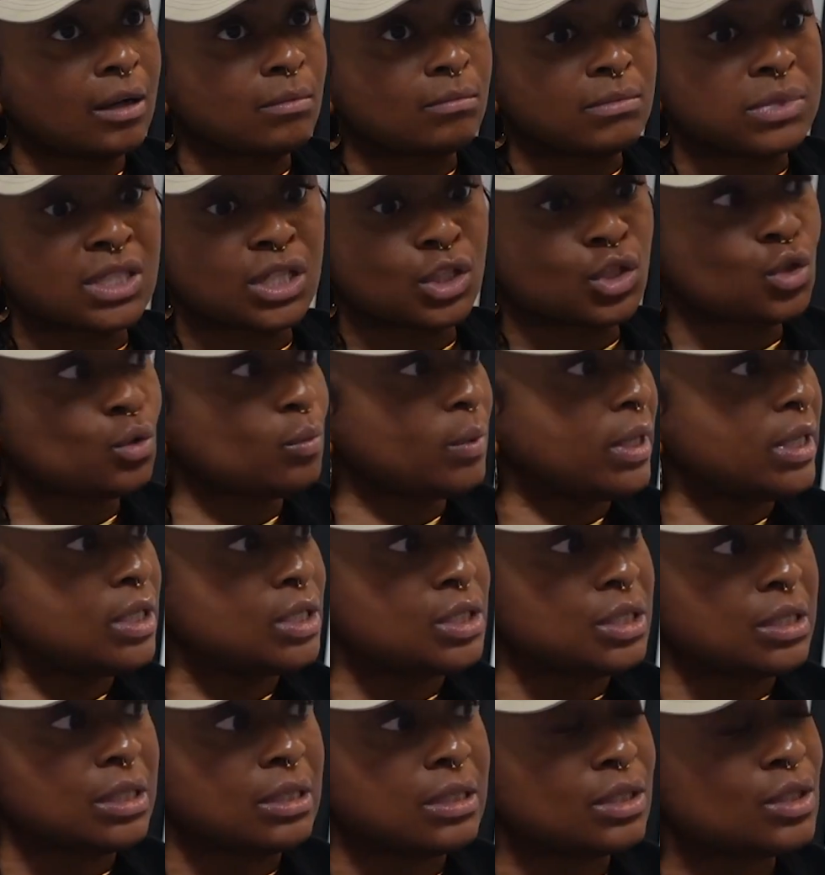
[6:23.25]

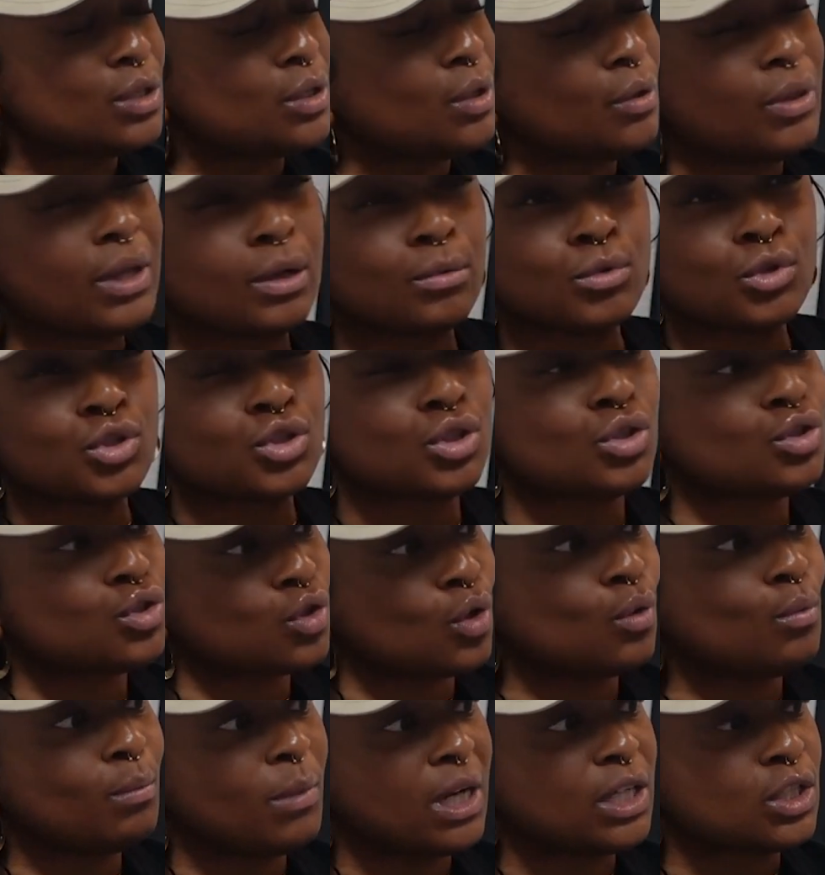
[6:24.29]
situations, there was just
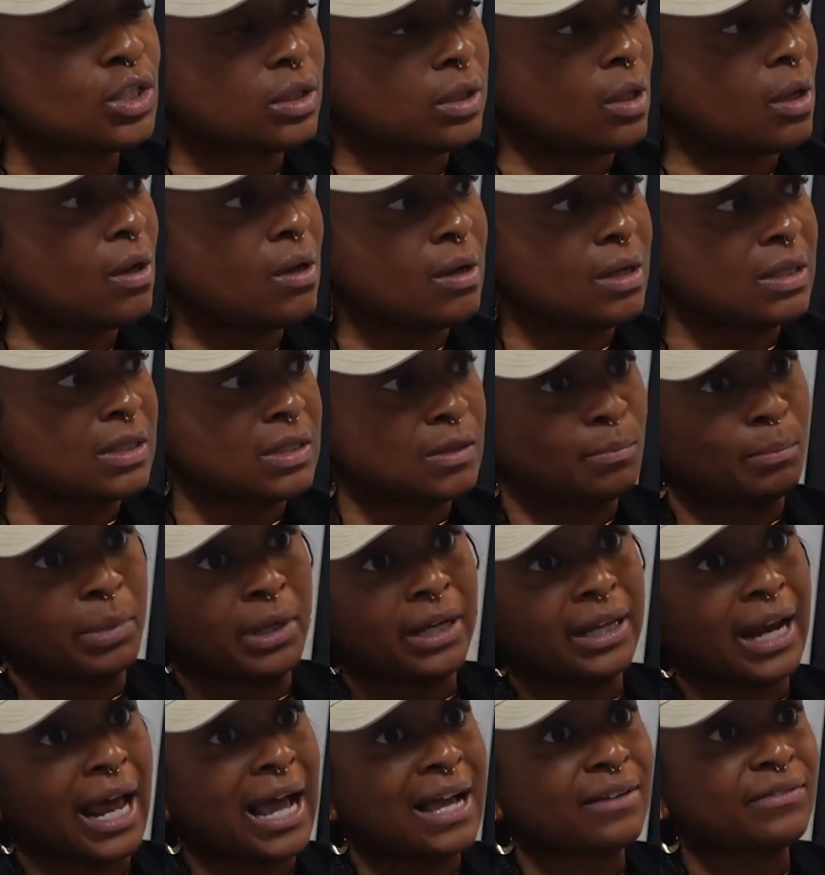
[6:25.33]
so much loss,
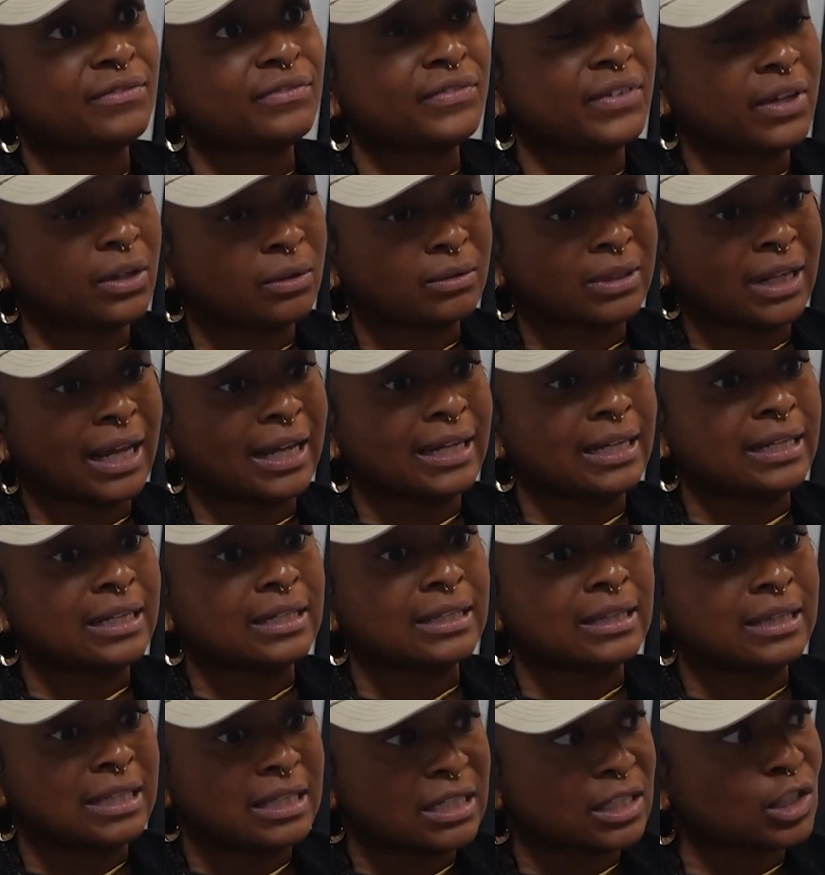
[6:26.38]
but I felt like
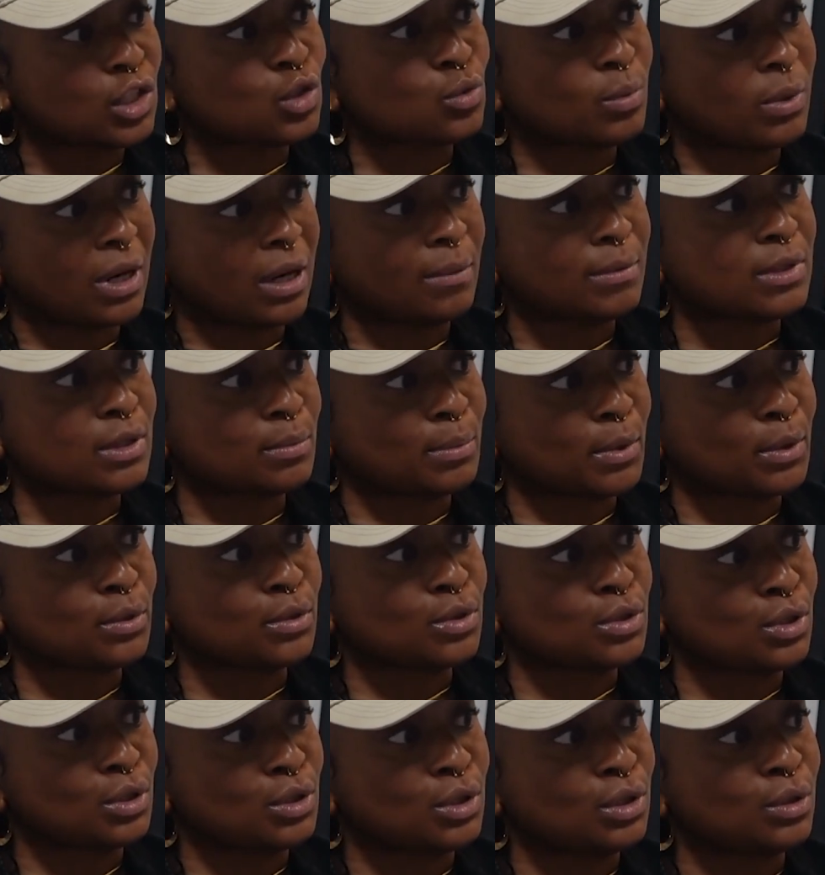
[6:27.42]
this is what I was
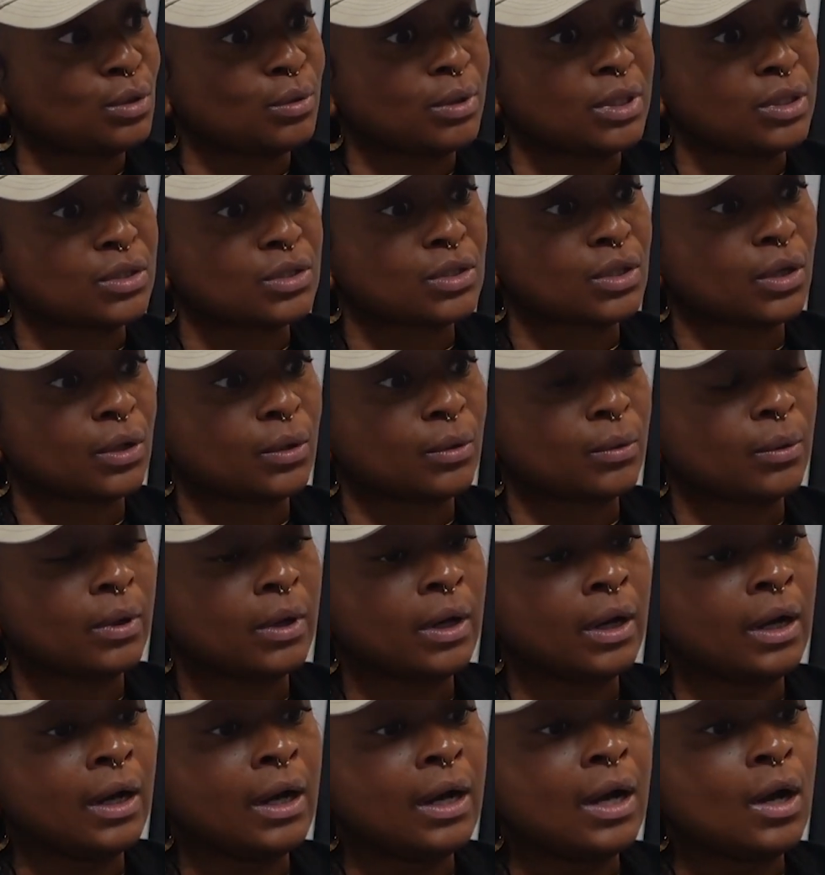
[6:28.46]
supposed to do. And so
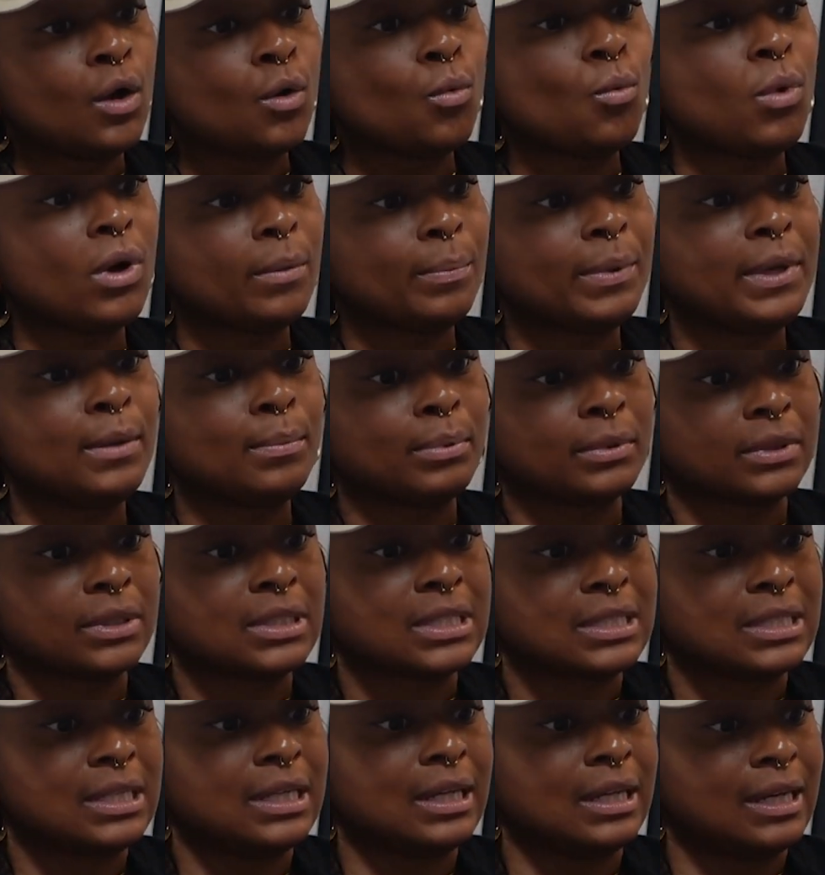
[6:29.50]
what people are
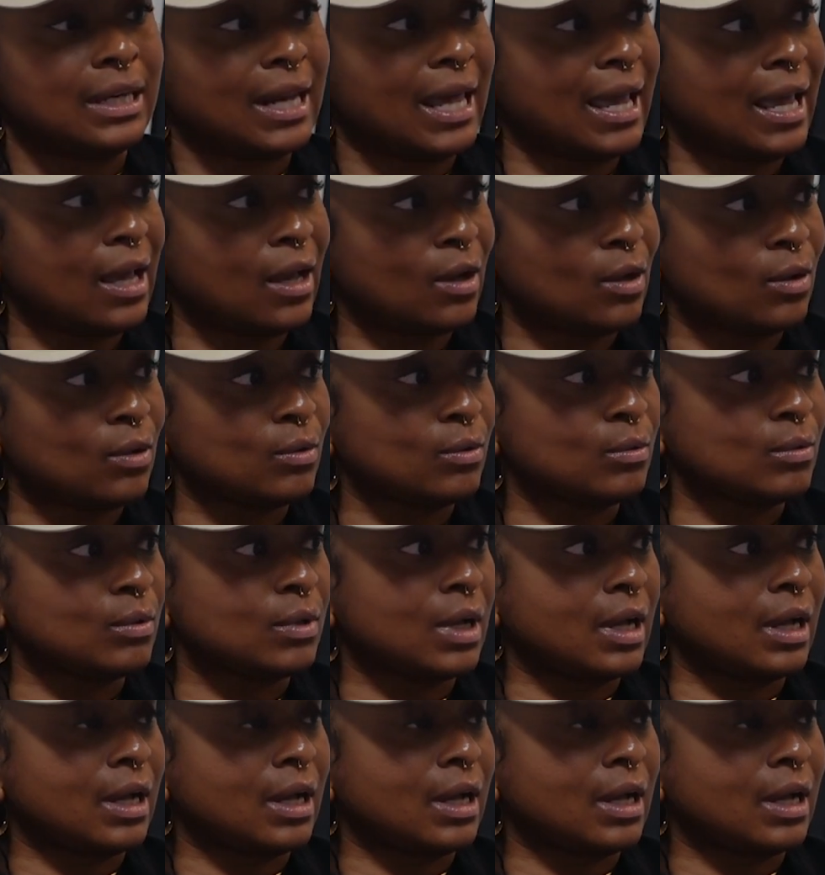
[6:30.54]
seeing now